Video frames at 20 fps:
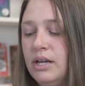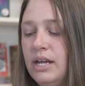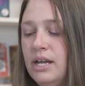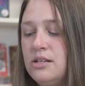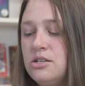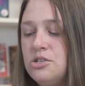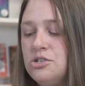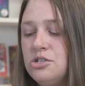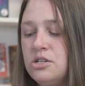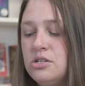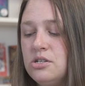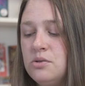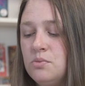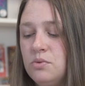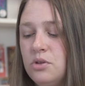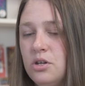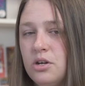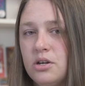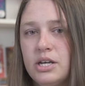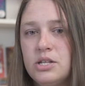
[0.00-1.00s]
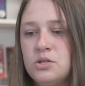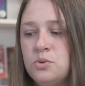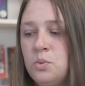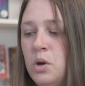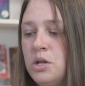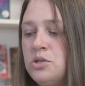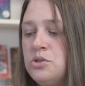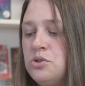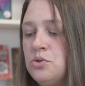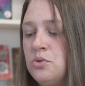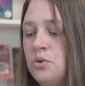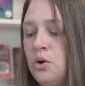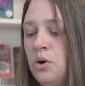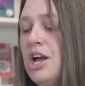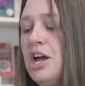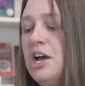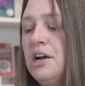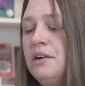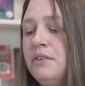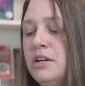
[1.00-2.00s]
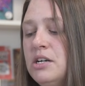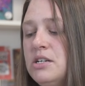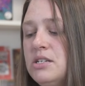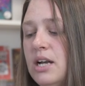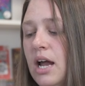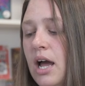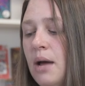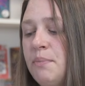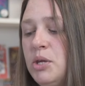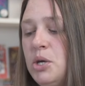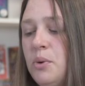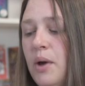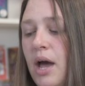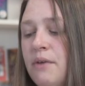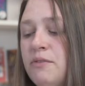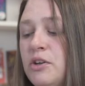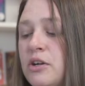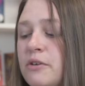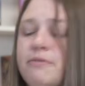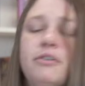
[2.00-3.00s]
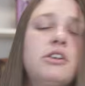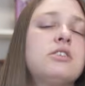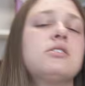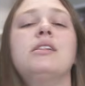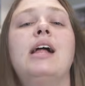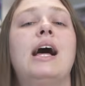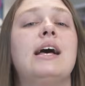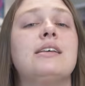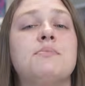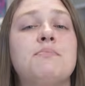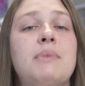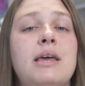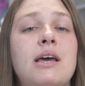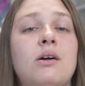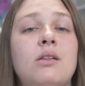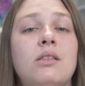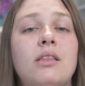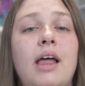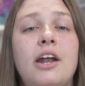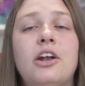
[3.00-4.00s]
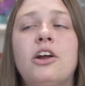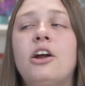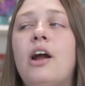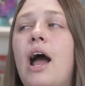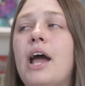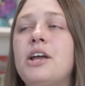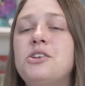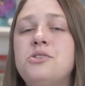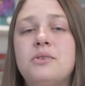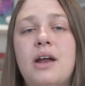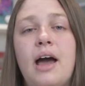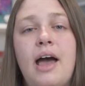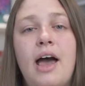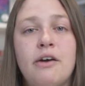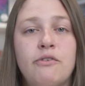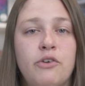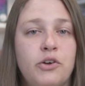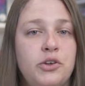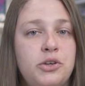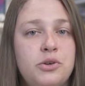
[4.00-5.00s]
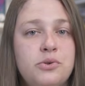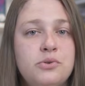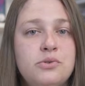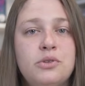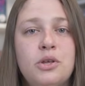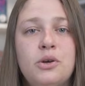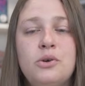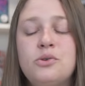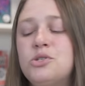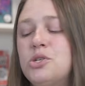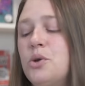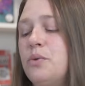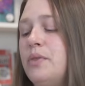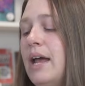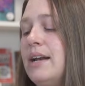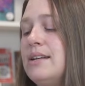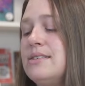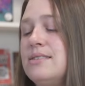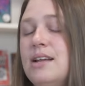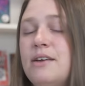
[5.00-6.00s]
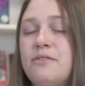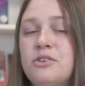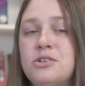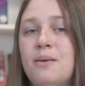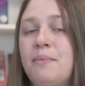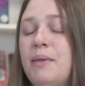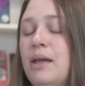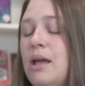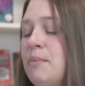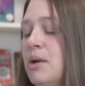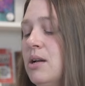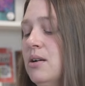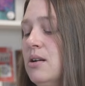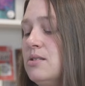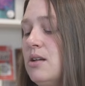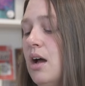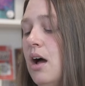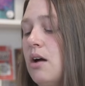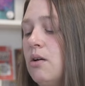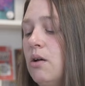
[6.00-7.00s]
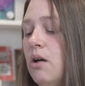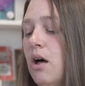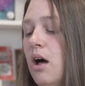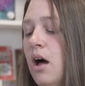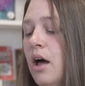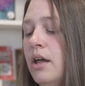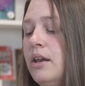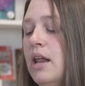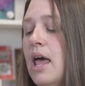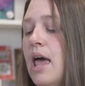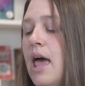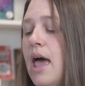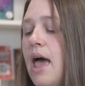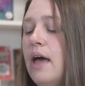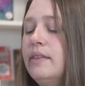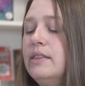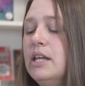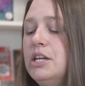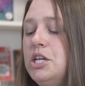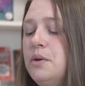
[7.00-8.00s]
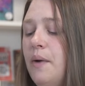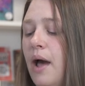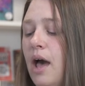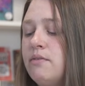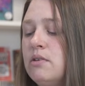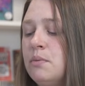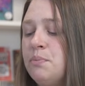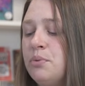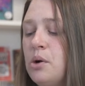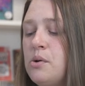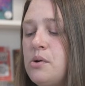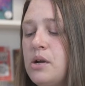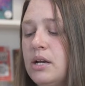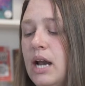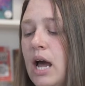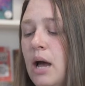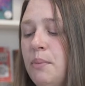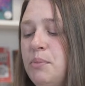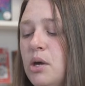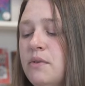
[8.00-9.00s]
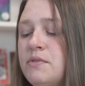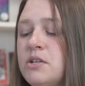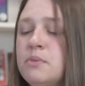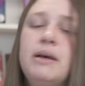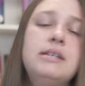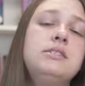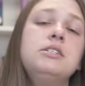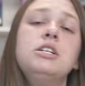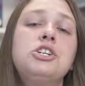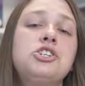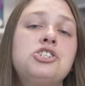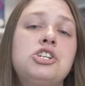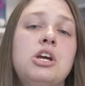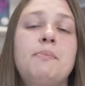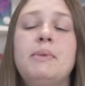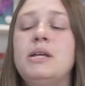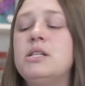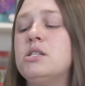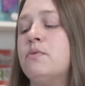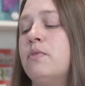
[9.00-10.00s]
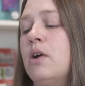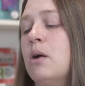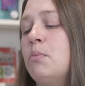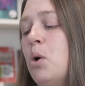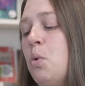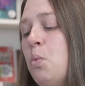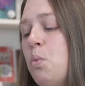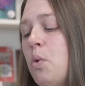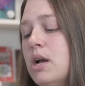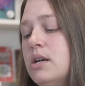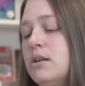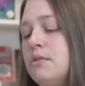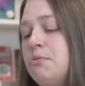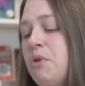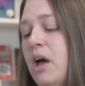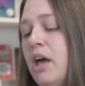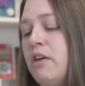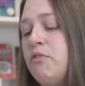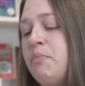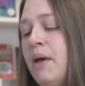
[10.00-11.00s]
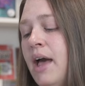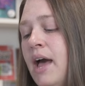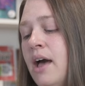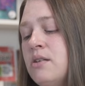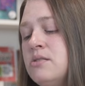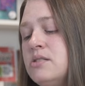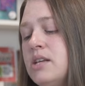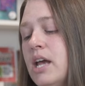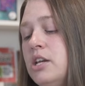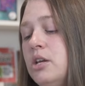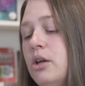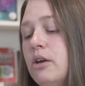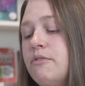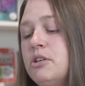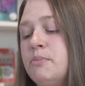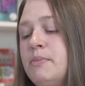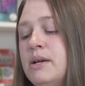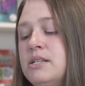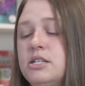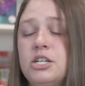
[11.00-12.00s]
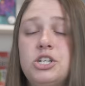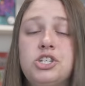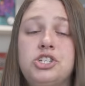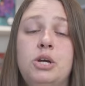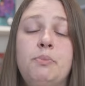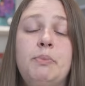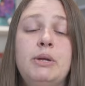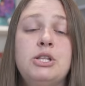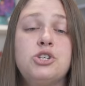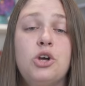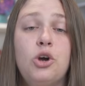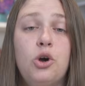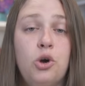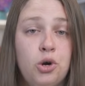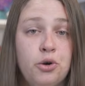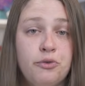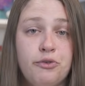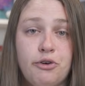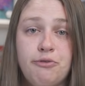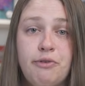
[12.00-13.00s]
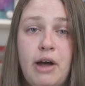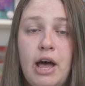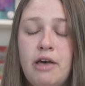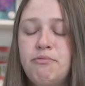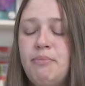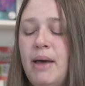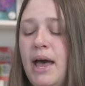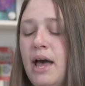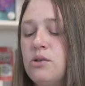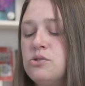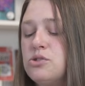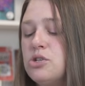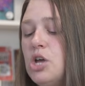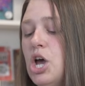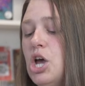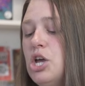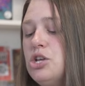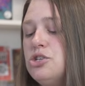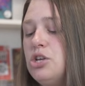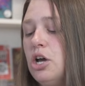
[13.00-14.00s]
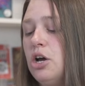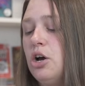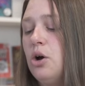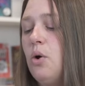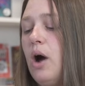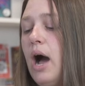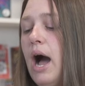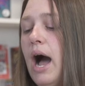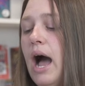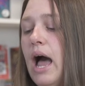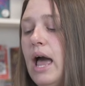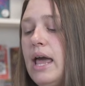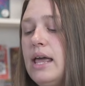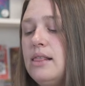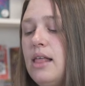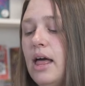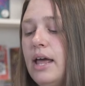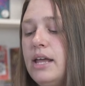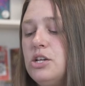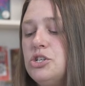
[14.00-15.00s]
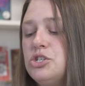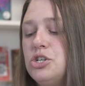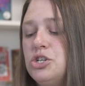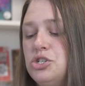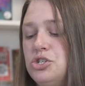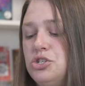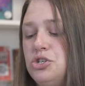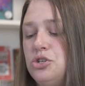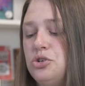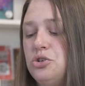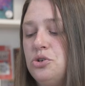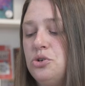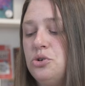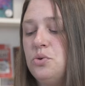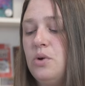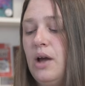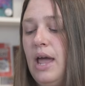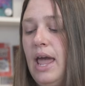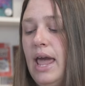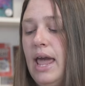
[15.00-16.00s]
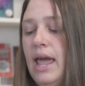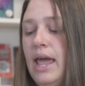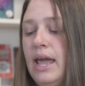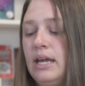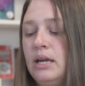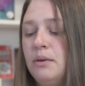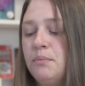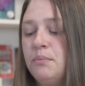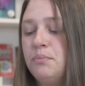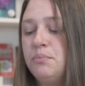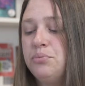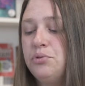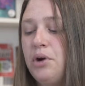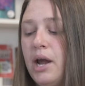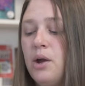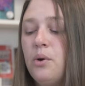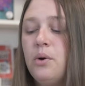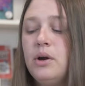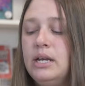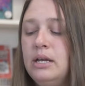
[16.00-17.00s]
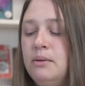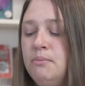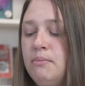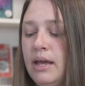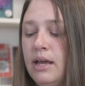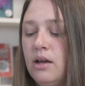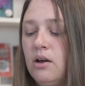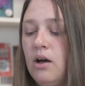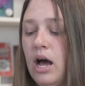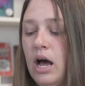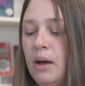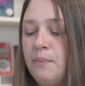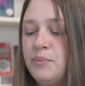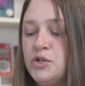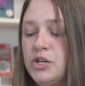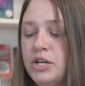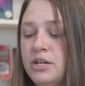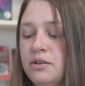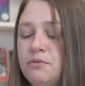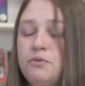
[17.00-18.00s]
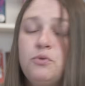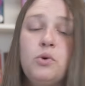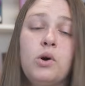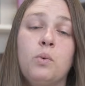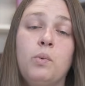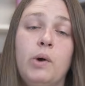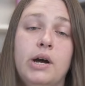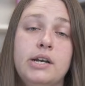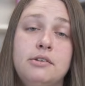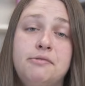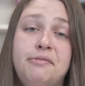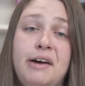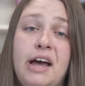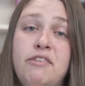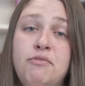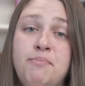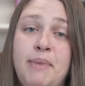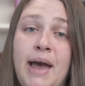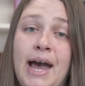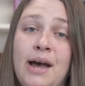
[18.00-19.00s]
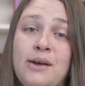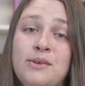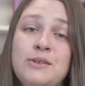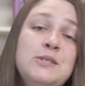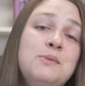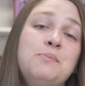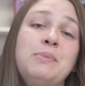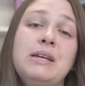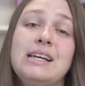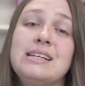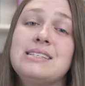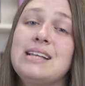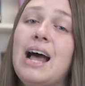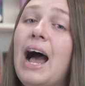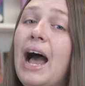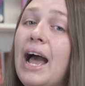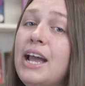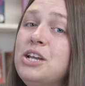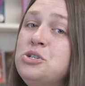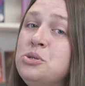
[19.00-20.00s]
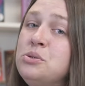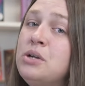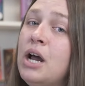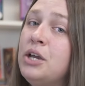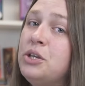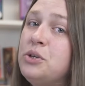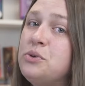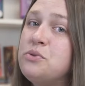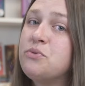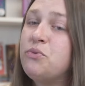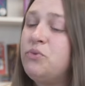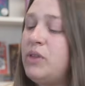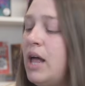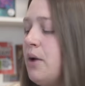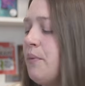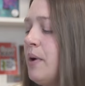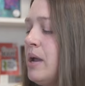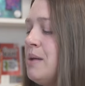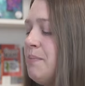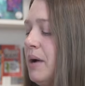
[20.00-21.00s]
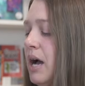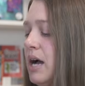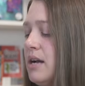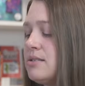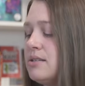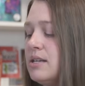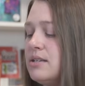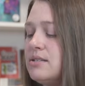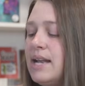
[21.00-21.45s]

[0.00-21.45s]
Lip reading: It's just, look, it's one scroll. First up, you have your first class mail letter. I do not ever use those, so that is never something I'm going to toggle on. And then you have it broken up. You have domestic shipments from 1 to 5 pounds, and you have domestic shipments over 5 pounds. So I like to do a priority mail option for 1 to 5 pounds because I do not use flat rate boxes.